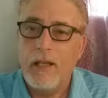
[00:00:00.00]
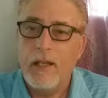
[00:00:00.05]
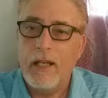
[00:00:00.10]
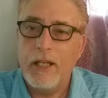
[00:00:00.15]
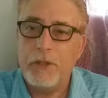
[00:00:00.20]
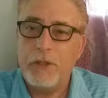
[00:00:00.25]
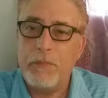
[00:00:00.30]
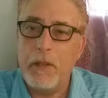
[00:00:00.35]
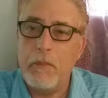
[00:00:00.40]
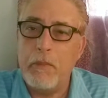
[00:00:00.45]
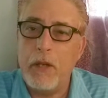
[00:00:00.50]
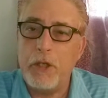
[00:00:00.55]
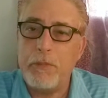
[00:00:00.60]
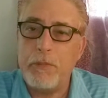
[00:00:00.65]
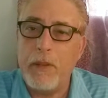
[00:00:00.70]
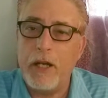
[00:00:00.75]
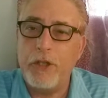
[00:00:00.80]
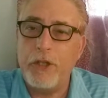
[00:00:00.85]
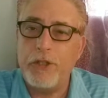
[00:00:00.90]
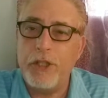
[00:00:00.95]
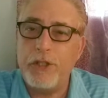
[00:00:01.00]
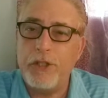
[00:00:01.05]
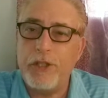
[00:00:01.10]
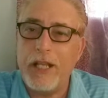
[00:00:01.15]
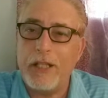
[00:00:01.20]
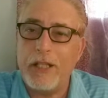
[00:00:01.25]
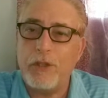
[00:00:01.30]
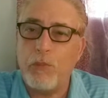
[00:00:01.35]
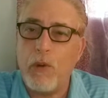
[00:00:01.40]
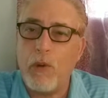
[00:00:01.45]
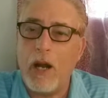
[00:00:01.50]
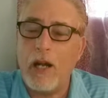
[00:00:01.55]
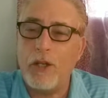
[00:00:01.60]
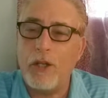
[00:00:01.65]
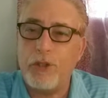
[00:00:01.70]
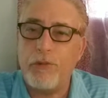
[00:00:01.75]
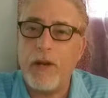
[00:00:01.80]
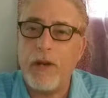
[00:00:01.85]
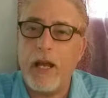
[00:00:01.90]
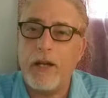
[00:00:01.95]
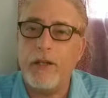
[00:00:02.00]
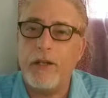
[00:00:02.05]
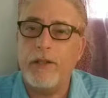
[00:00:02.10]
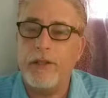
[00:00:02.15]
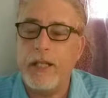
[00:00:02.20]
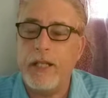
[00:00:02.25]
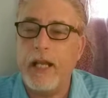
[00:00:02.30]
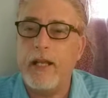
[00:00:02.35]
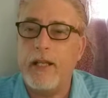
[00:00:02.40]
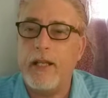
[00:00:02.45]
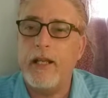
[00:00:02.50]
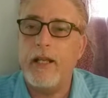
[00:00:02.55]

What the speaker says: It's been much better since you get the wireless router. Yeah.